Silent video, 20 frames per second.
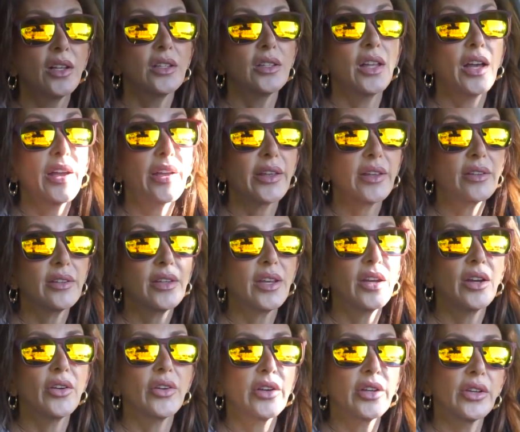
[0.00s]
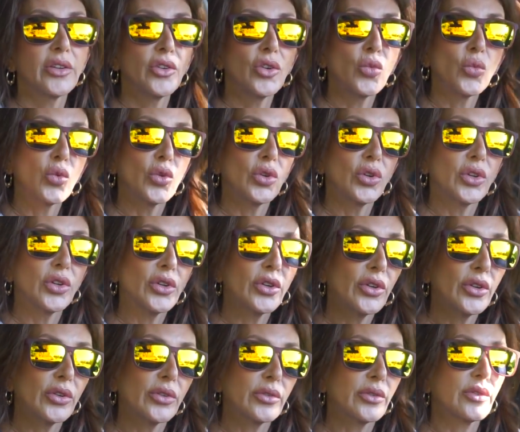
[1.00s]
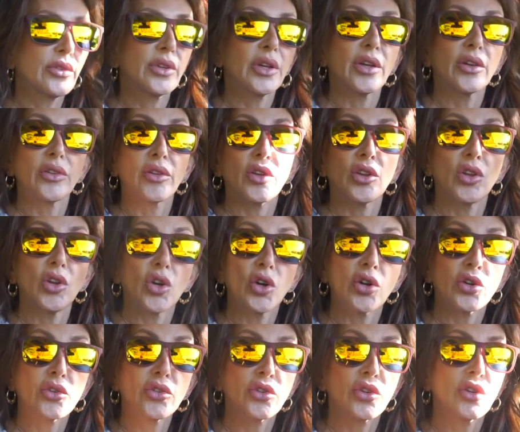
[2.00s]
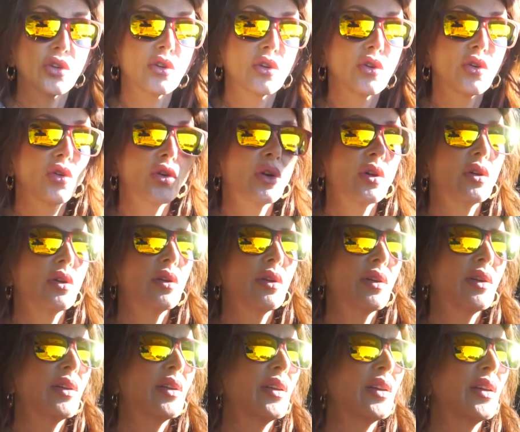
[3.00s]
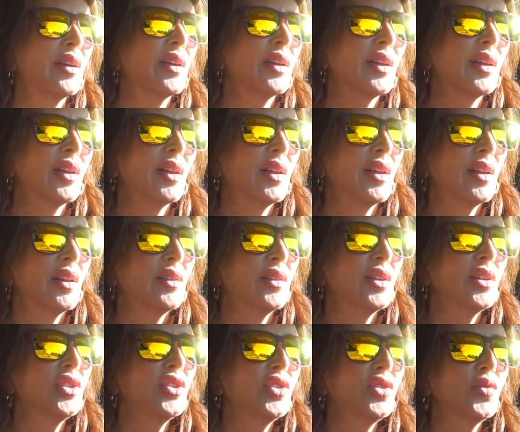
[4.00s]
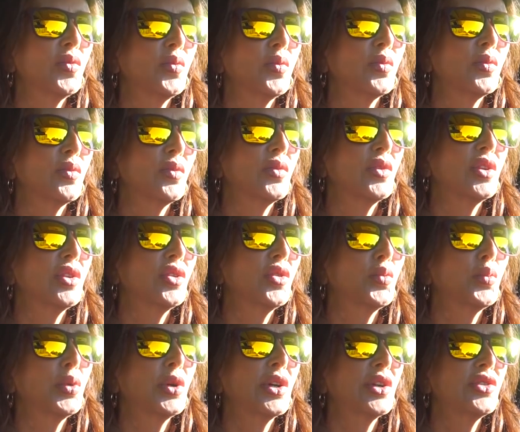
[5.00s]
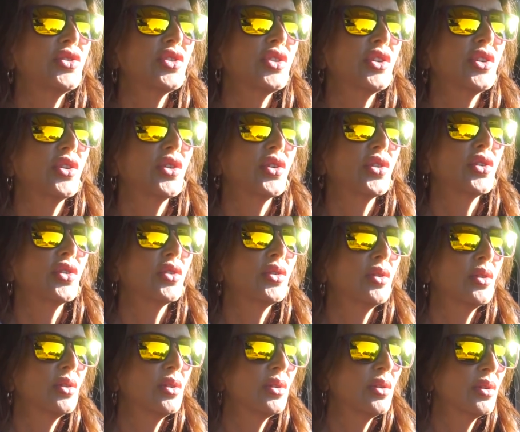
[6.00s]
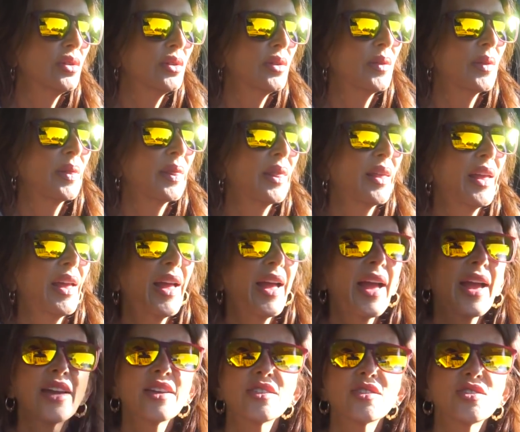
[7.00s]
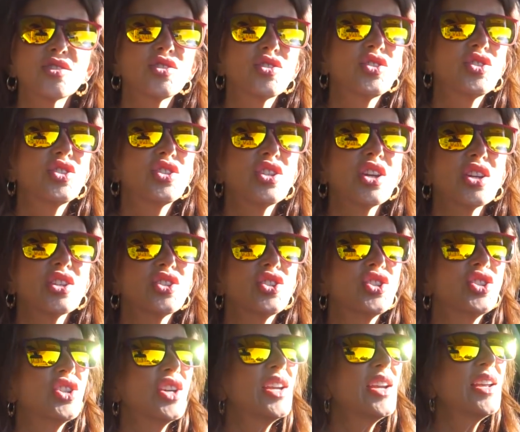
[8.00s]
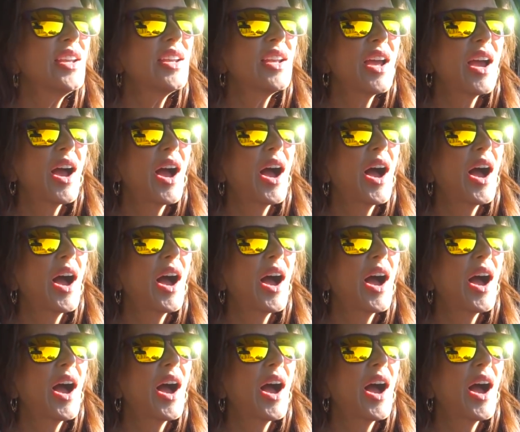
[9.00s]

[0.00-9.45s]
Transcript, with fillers: Like Carrie Underwood or Kelly Clarkson or the little the little pudgy girl. She, she